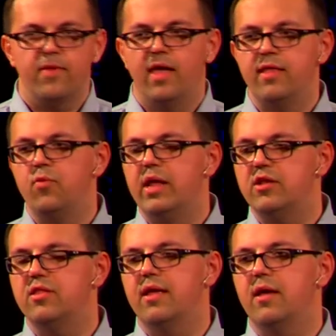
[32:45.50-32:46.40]
And then we get
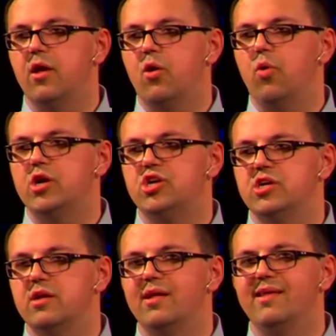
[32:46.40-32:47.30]
to the
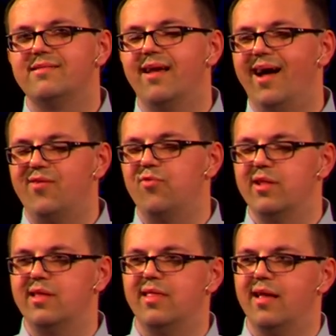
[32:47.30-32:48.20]
question, is God
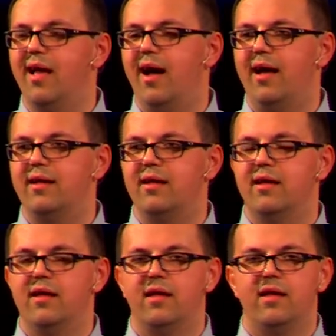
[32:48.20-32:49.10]
really the God
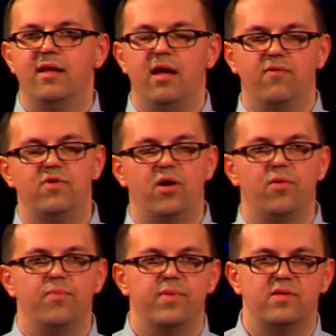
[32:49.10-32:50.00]
of no?
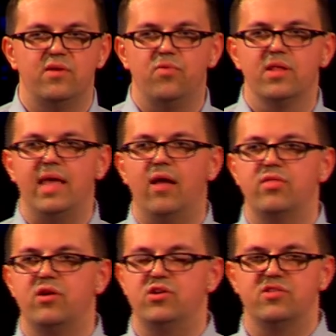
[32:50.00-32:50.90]
Is he really out
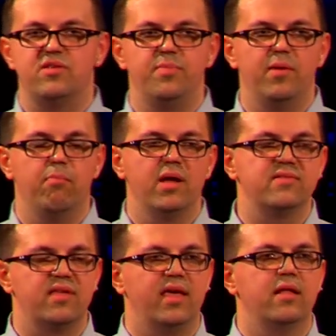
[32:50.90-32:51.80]
there just to be a
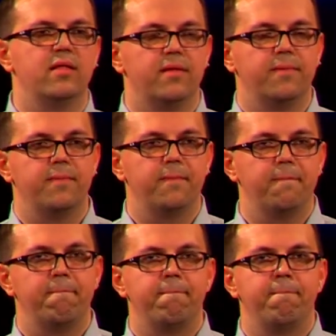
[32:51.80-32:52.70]
buzzkill?
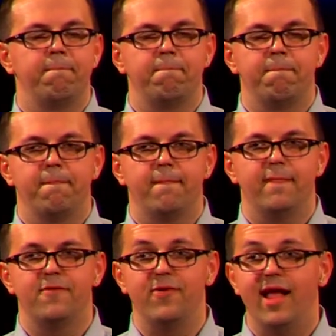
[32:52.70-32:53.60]

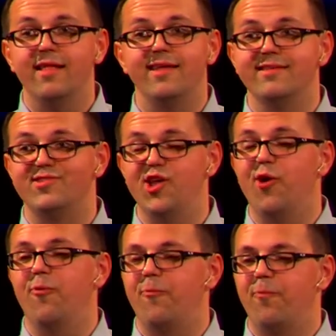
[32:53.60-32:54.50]
And the reality is
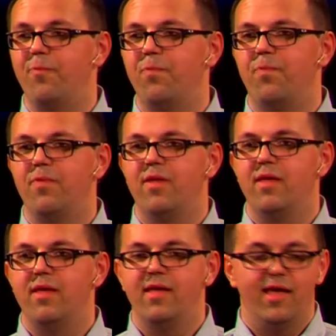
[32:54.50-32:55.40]
no.
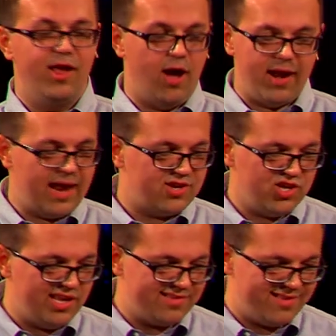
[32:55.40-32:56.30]
God
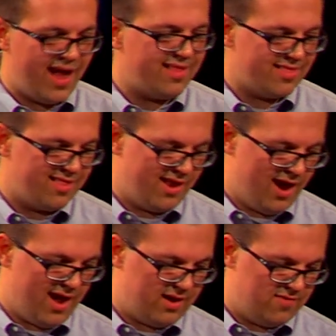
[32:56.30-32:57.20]
actually is not the
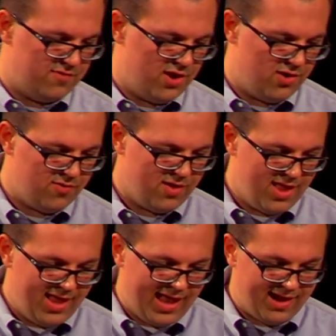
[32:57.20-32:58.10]
God of no.
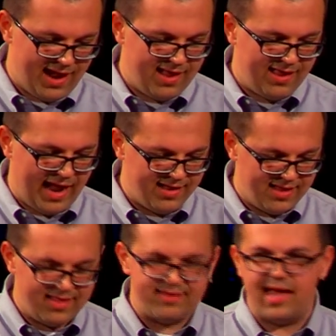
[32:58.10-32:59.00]
And I
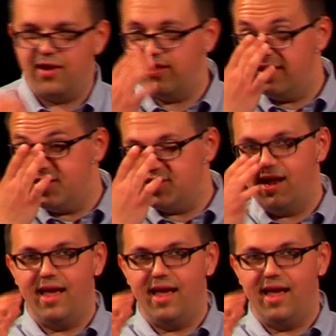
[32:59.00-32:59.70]
did this calculation.